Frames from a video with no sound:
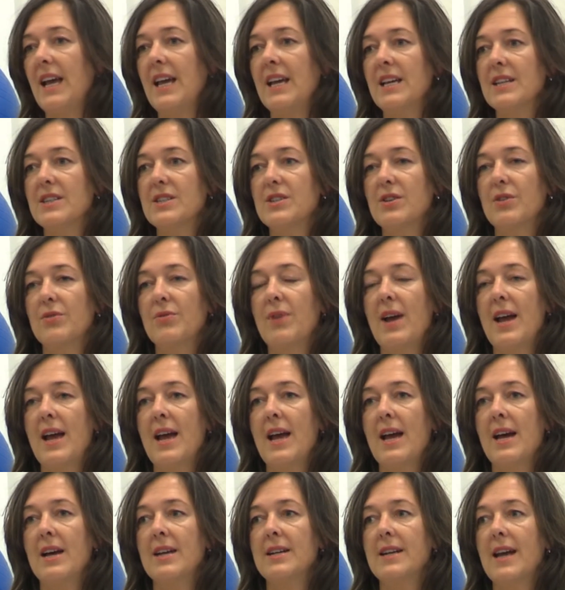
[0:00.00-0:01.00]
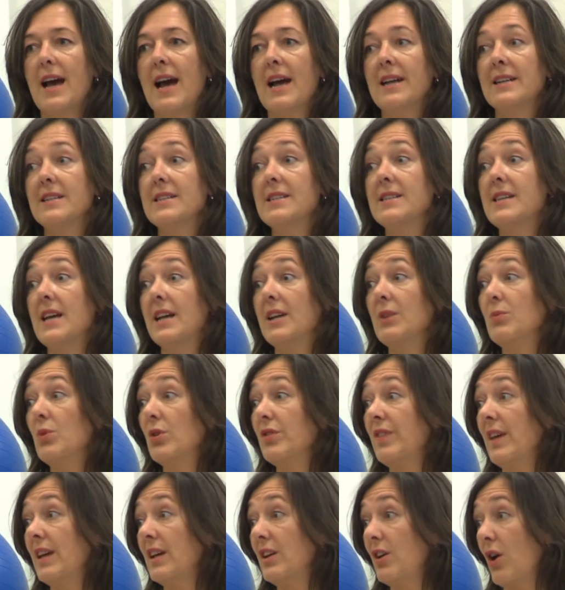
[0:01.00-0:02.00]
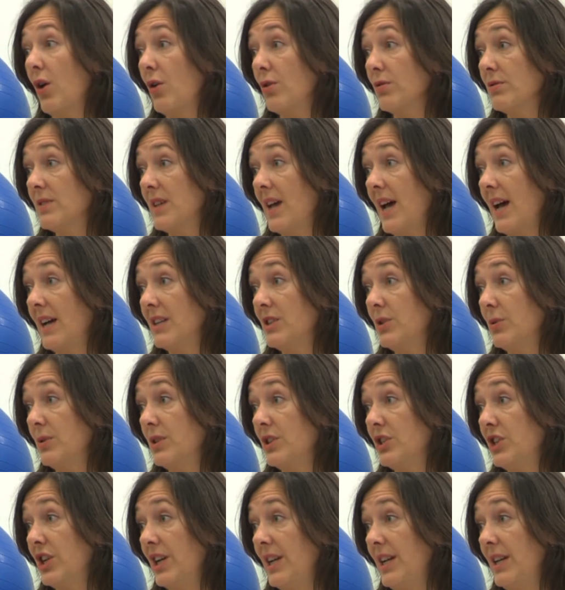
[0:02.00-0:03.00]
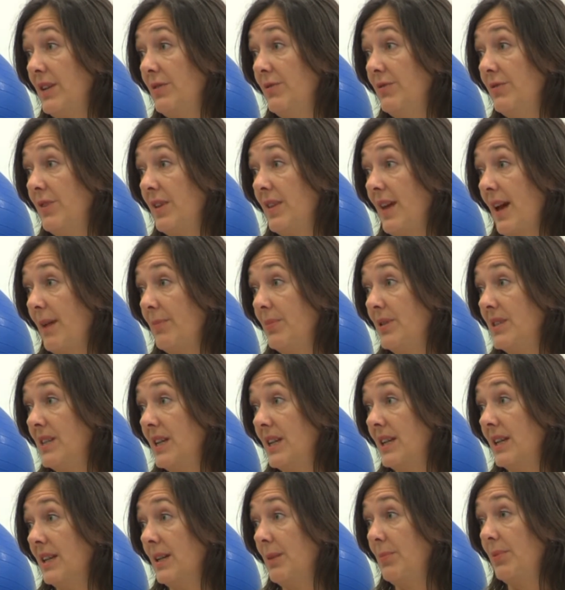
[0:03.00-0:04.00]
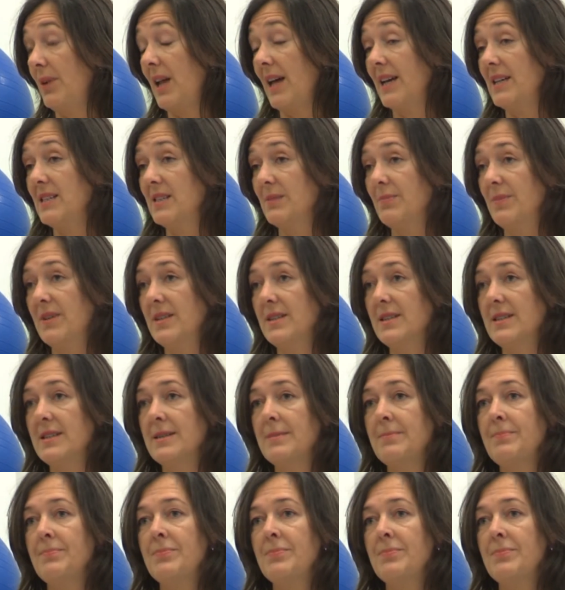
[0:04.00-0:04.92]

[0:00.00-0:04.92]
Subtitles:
It's around understanding what their goals are to achieve for that particular placement.